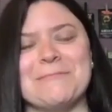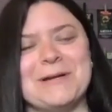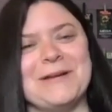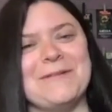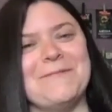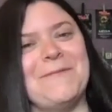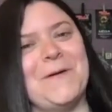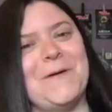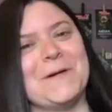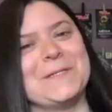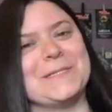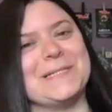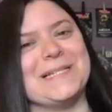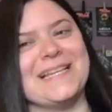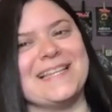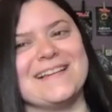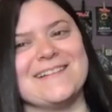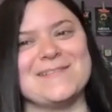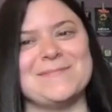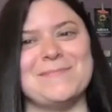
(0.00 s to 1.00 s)
but
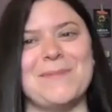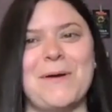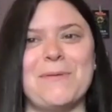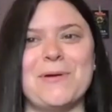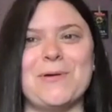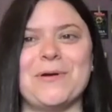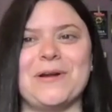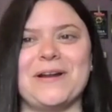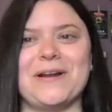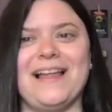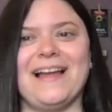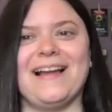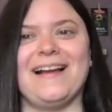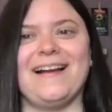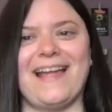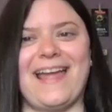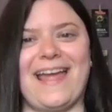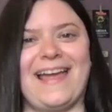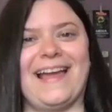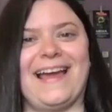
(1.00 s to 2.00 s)
unfortunately there's a moment where you're like,
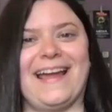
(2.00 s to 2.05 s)
okay,